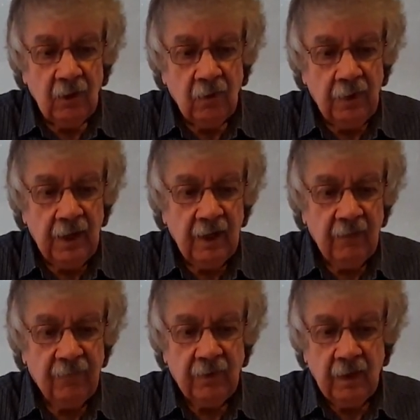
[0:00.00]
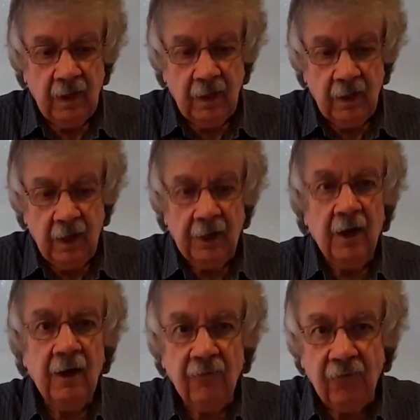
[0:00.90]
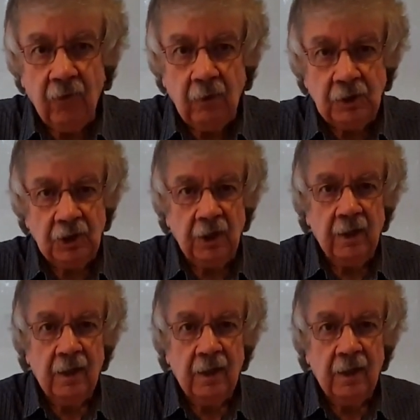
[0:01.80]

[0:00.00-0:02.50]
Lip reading: We have an art forger,